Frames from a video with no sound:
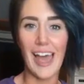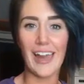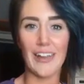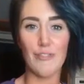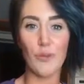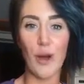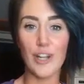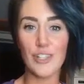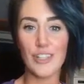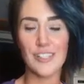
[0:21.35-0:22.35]
And if you're
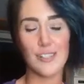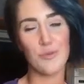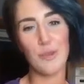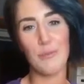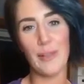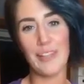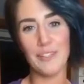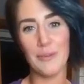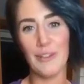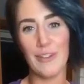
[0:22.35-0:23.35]
watching this as a
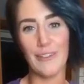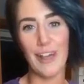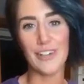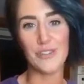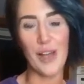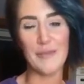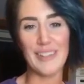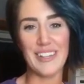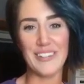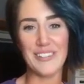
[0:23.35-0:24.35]
replay, do me a favor and drop
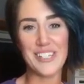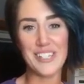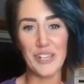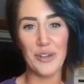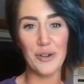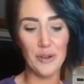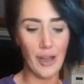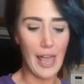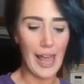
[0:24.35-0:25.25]
me the number 2.